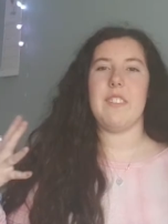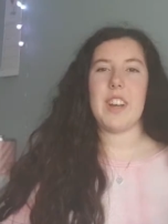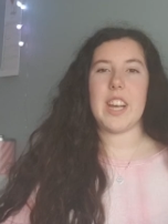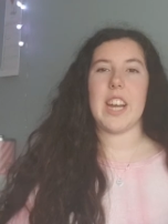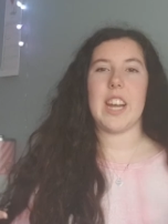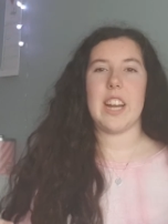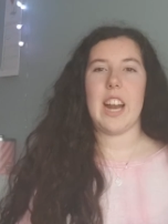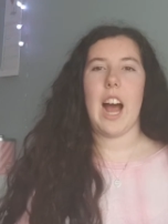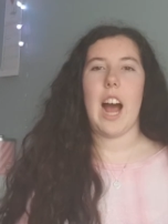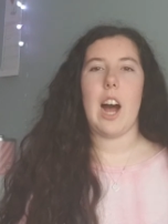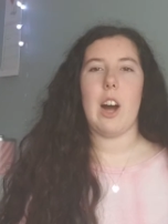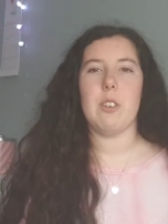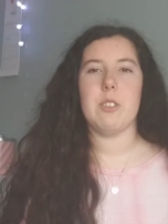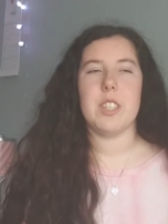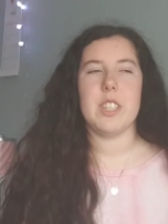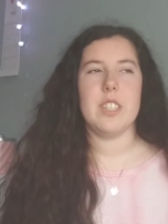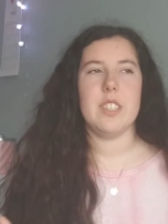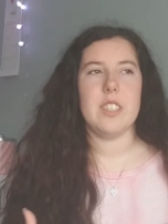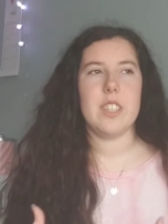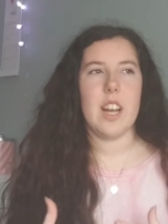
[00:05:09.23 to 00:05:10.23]
living in
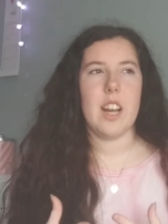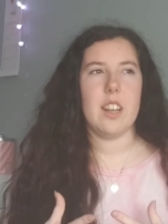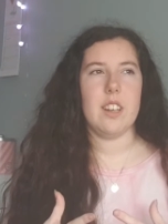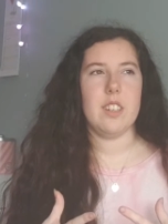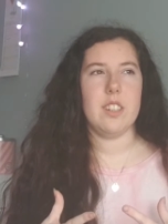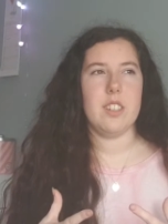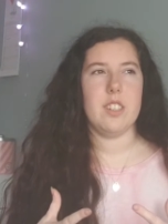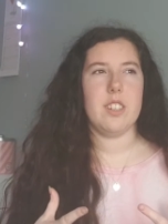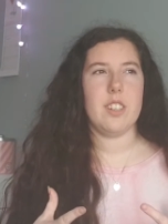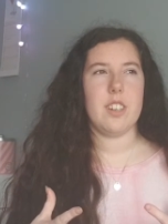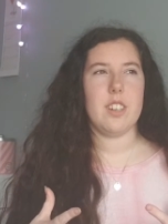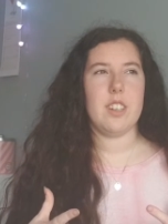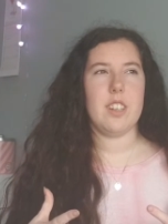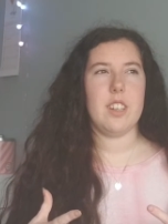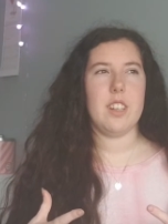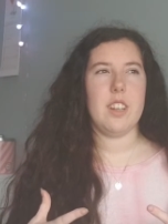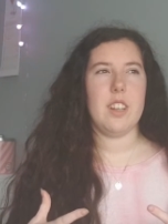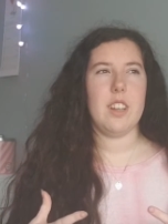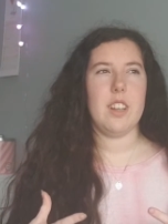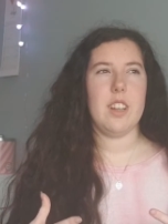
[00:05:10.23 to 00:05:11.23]
houses and
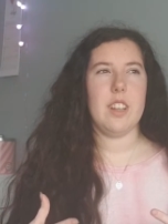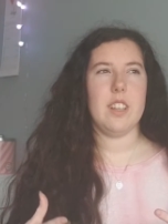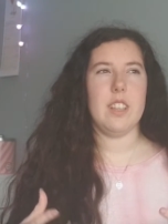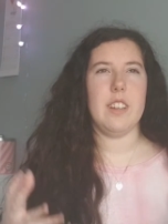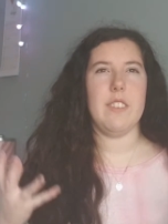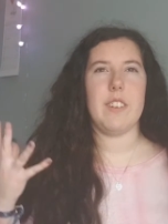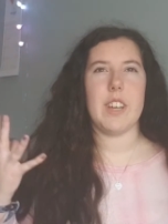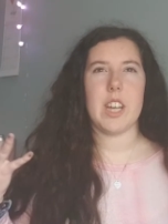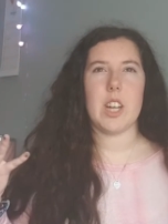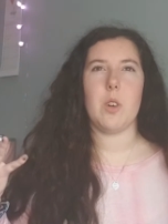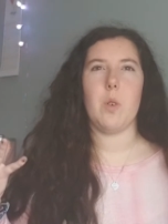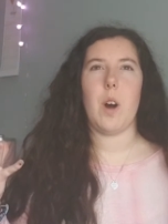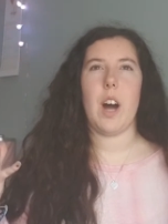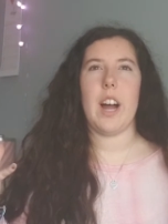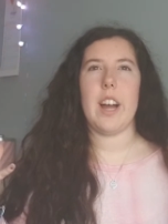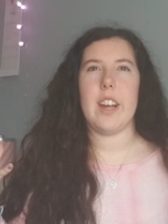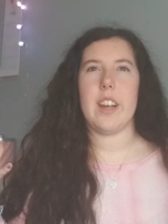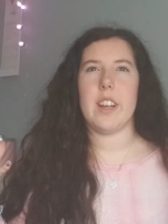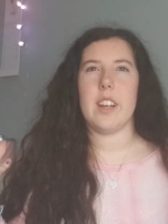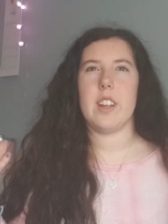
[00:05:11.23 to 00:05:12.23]
living
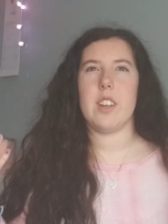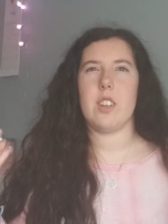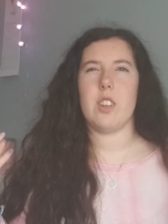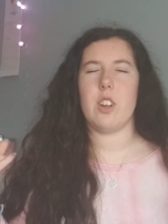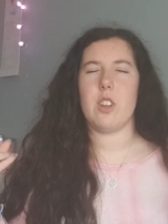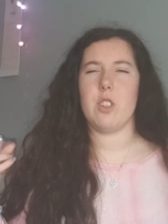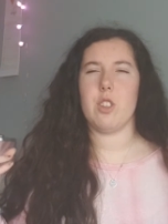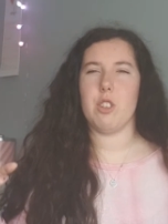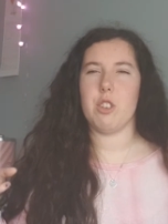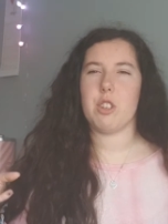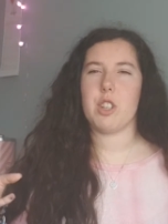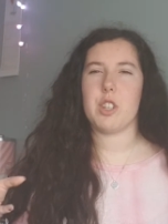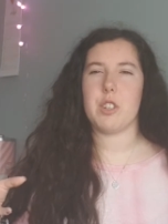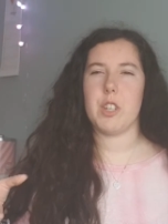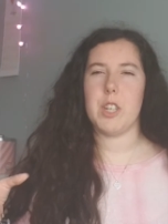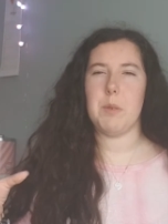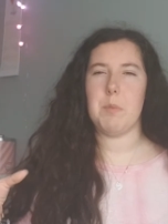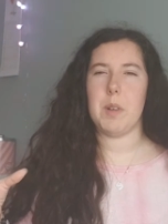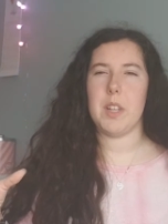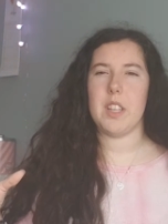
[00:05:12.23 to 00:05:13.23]
quite, not
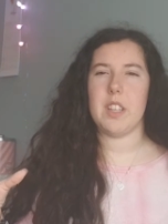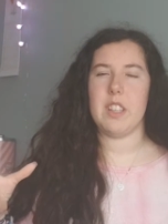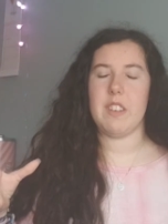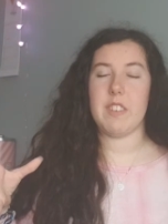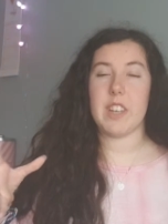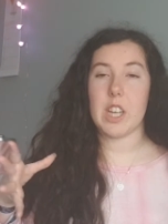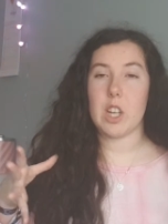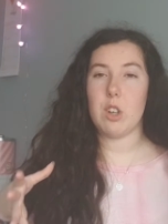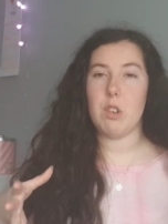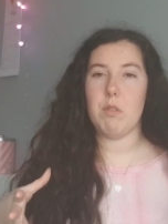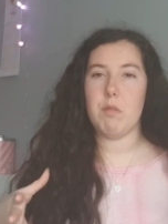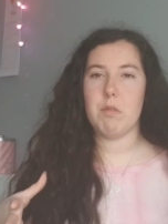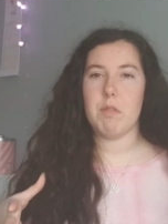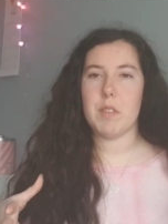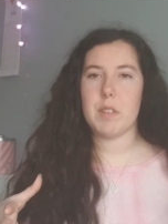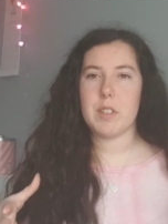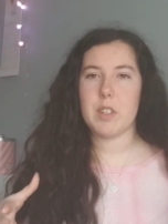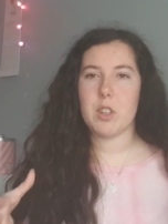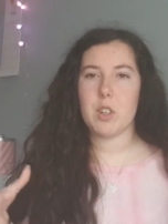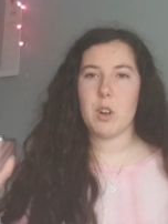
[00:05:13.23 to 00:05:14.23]
luxury, but living
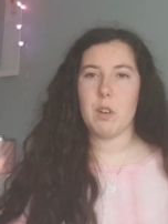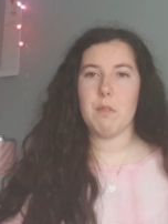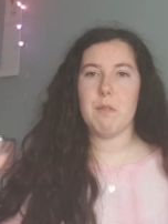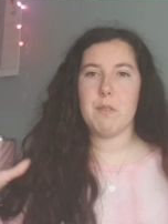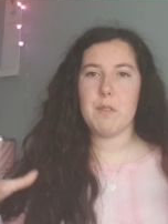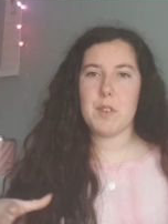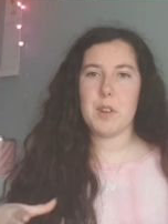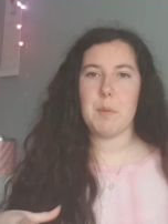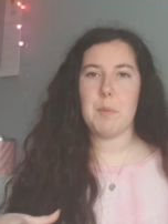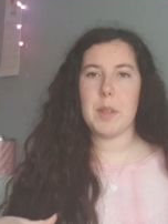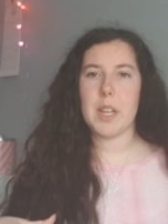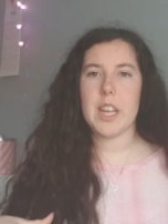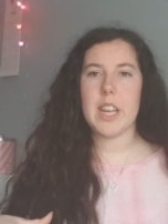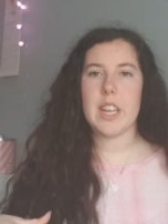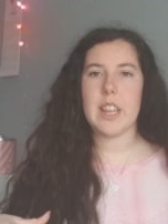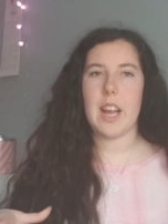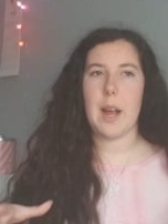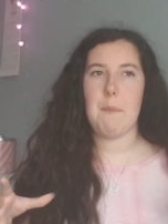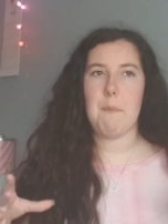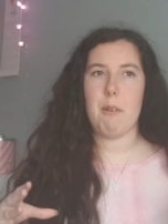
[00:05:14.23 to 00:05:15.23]

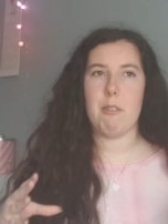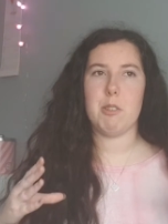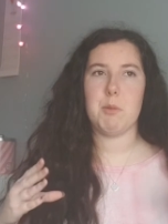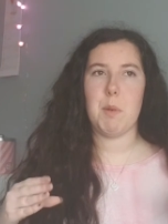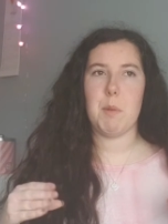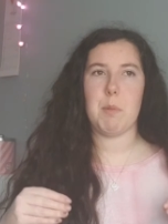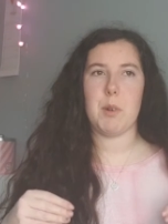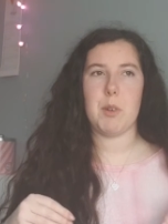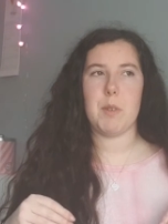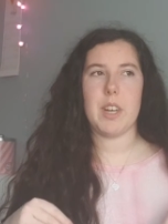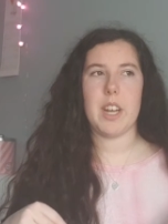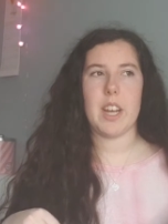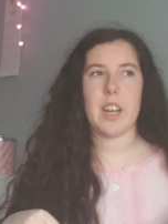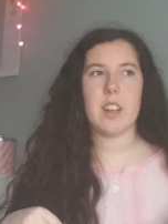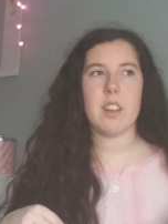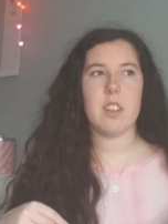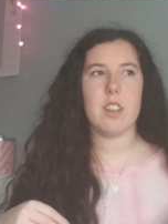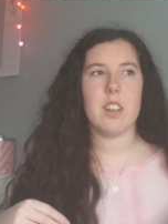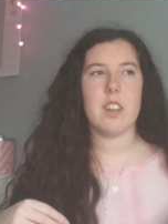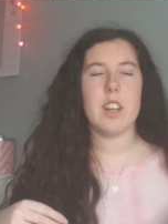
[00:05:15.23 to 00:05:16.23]
comfortably like most people do in
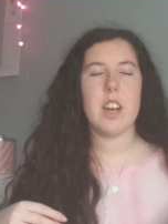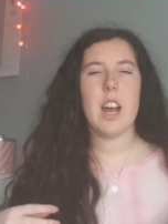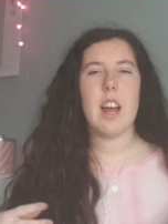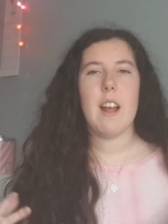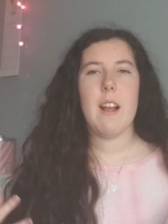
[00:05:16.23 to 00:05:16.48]
England,